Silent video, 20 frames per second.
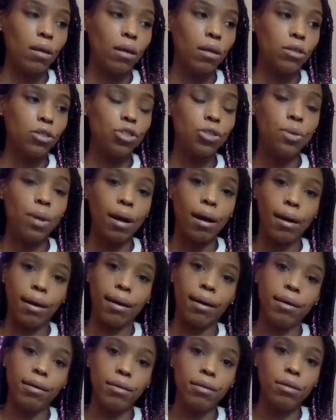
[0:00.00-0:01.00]

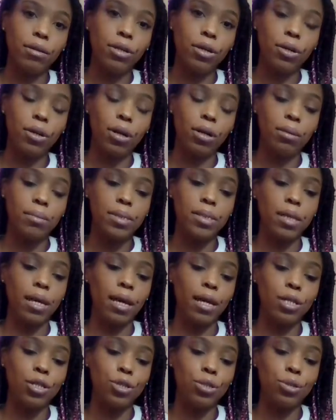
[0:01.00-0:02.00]
trying, you know what I'm
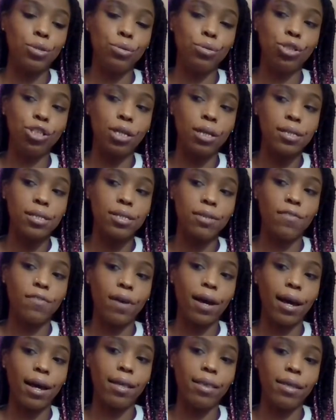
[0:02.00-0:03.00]
saying, to
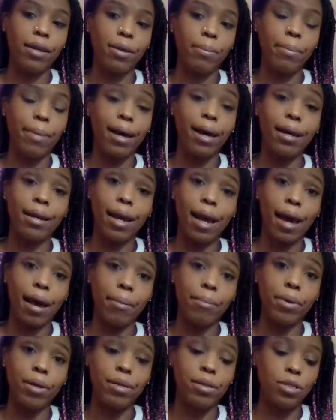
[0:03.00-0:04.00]
justify their bad
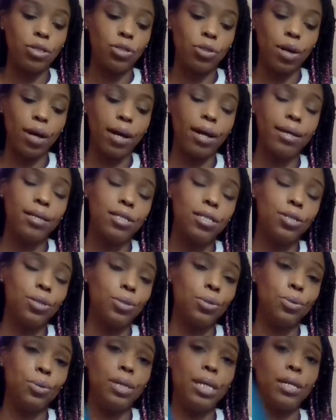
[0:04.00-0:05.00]
habits, trying
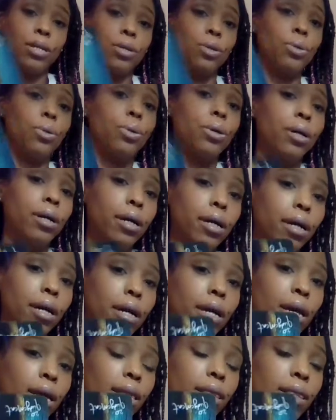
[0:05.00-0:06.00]
to ignore
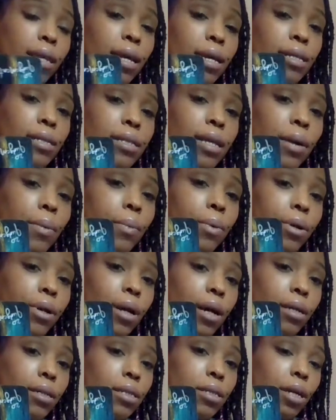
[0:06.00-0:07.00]
things that were
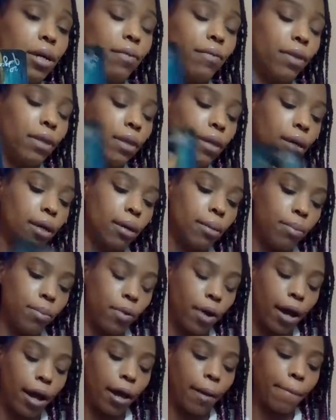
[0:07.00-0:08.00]
not serving them,
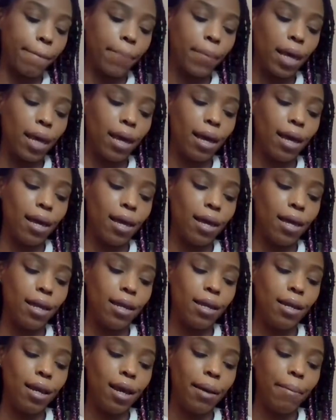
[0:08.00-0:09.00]
right?
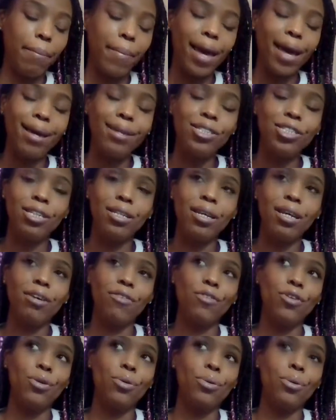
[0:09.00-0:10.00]
And imagine
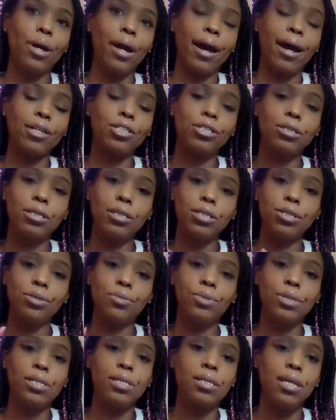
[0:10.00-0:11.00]
if you were actually to
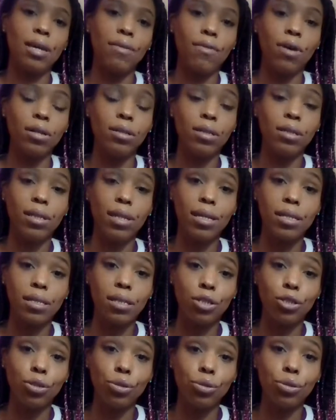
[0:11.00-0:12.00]
receive all the things
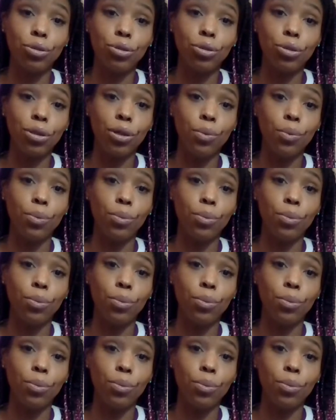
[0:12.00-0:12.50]
that you truly,